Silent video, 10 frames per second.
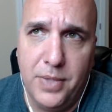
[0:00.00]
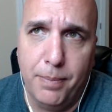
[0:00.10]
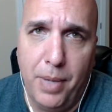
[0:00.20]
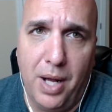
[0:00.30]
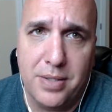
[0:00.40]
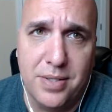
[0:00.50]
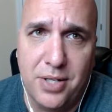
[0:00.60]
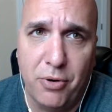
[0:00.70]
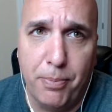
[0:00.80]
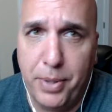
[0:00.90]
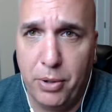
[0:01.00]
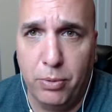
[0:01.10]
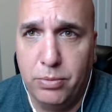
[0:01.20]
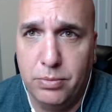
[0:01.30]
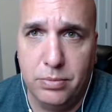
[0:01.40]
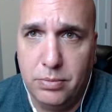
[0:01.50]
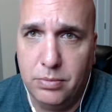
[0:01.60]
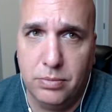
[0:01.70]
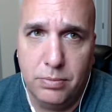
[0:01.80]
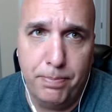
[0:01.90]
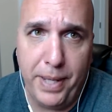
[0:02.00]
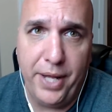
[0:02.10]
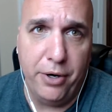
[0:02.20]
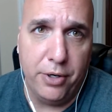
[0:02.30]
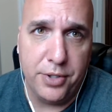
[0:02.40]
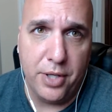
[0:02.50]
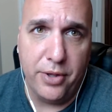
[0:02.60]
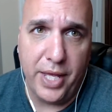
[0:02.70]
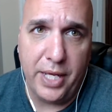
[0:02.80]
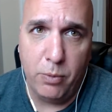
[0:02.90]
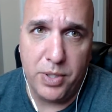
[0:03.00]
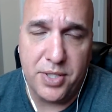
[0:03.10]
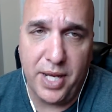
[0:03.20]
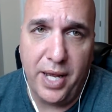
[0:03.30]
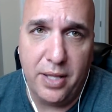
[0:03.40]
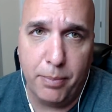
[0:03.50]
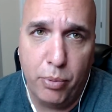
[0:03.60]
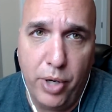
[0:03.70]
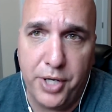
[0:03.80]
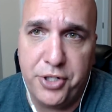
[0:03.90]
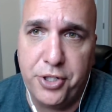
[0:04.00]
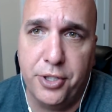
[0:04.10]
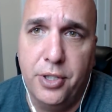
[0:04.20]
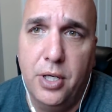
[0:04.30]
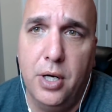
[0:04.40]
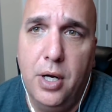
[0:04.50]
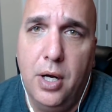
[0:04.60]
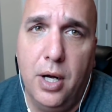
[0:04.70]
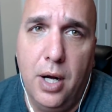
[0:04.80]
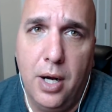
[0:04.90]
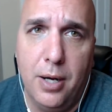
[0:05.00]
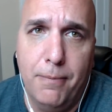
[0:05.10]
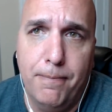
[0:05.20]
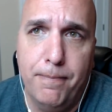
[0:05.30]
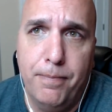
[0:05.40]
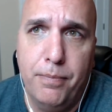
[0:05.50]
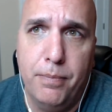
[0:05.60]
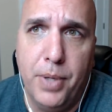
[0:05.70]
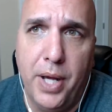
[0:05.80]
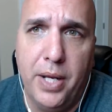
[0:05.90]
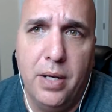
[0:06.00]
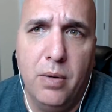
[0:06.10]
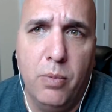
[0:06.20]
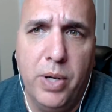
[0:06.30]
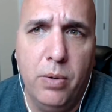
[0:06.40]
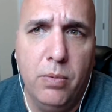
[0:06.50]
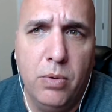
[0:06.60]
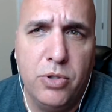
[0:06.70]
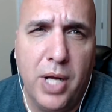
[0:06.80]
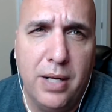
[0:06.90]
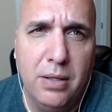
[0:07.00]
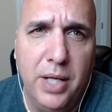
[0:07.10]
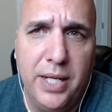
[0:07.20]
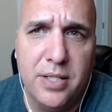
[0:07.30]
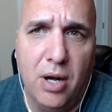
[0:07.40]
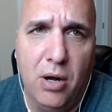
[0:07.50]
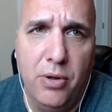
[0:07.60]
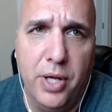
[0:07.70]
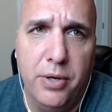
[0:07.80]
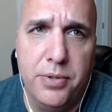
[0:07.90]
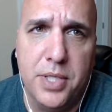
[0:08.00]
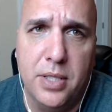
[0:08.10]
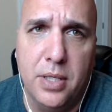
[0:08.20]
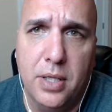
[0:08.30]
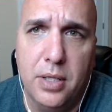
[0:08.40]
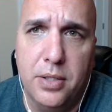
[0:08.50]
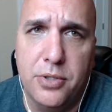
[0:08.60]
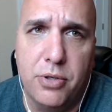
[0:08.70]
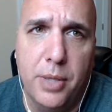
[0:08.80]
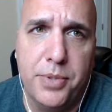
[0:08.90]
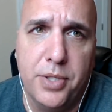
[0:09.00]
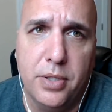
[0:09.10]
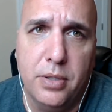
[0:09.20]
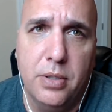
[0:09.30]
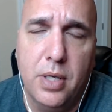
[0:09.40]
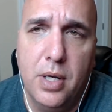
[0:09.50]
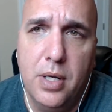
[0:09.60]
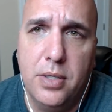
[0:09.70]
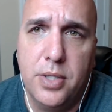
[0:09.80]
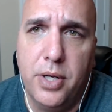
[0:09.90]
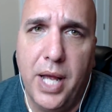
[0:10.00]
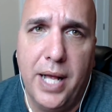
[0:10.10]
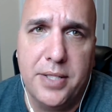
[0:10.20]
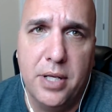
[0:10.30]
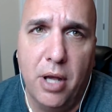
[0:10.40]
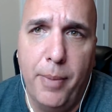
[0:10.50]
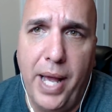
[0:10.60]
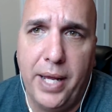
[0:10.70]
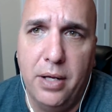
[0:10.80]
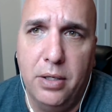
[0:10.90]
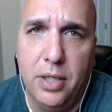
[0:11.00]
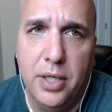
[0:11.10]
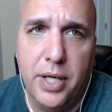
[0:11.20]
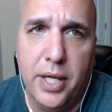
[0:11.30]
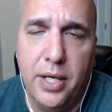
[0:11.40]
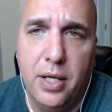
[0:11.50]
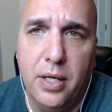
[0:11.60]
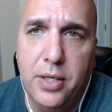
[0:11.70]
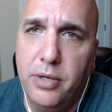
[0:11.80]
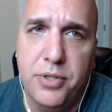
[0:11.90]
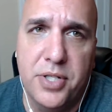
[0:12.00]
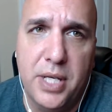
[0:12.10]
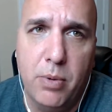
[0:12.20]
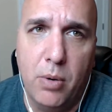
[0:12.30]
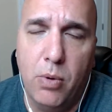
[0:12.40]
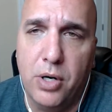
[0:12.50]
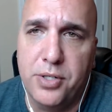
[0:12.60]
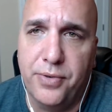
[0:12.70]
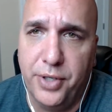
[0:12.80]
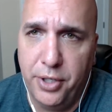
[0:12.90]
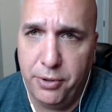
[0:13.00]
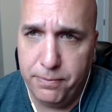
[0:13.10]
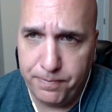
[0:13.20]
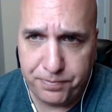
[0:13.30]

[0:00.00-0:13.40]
boxes that are built better so that they can withstand the pressure. But we'll try to link to all those in the description so you guys can go back and look and just see what works for you,